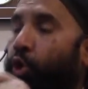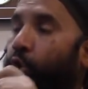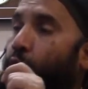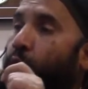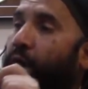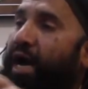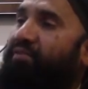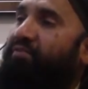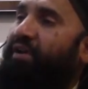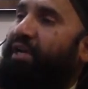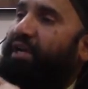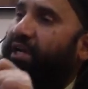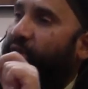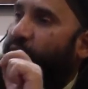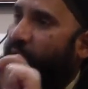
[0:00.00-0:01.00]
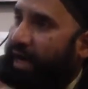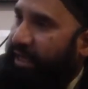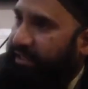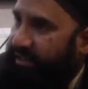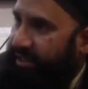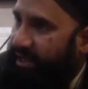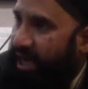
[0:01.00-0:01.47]
whoever
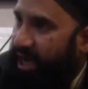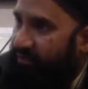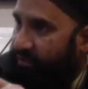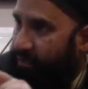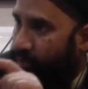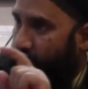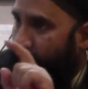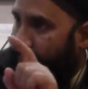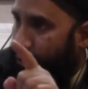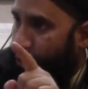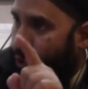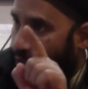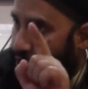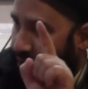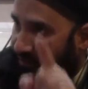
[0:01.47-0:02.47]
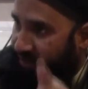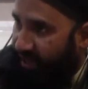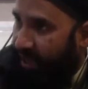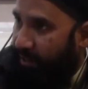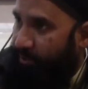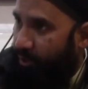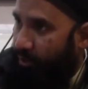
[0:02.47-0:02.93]
invited Hafiz Muhammad Gondalwi
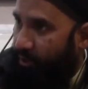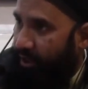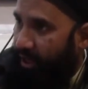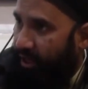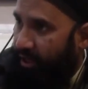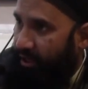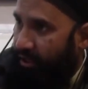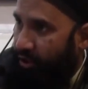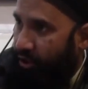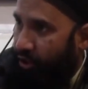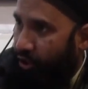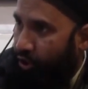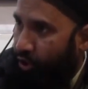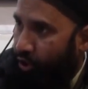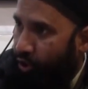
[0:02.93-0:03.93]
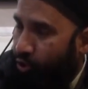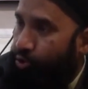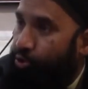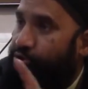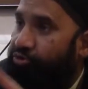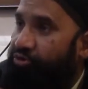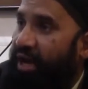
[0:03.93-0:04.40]
rahimahullah
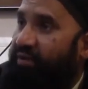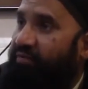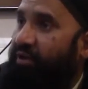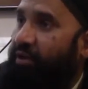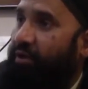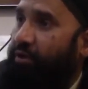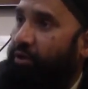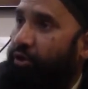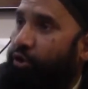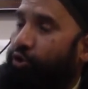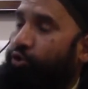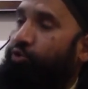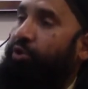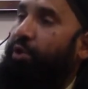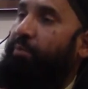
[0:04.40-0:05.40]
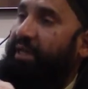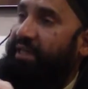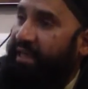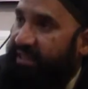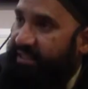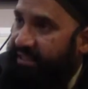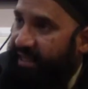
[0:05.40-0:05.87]
to travel to the
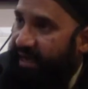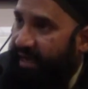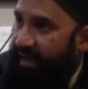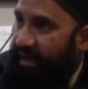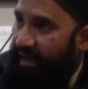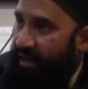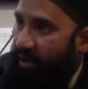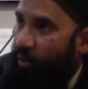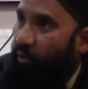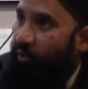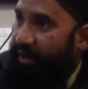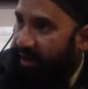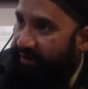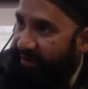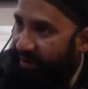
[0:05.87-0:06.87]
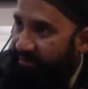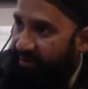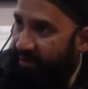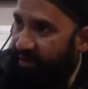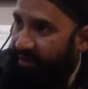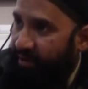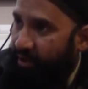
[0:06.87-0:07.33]
madrasa,
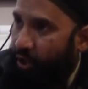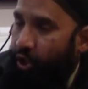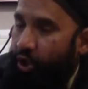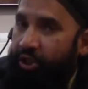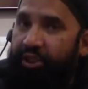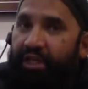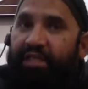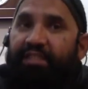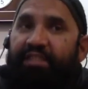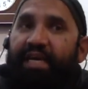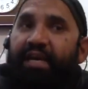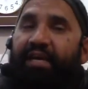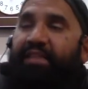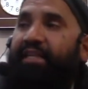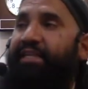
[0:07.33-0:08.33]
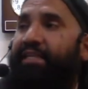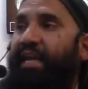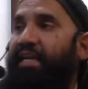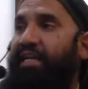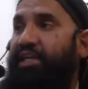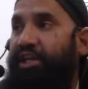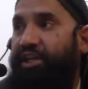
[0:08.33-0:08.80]
wherever, they send the
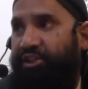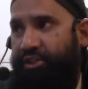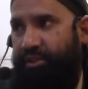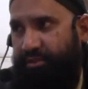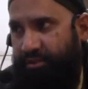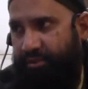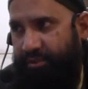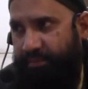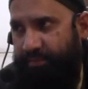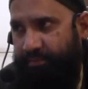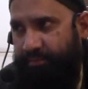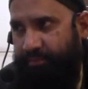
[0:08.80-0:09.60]
delegations.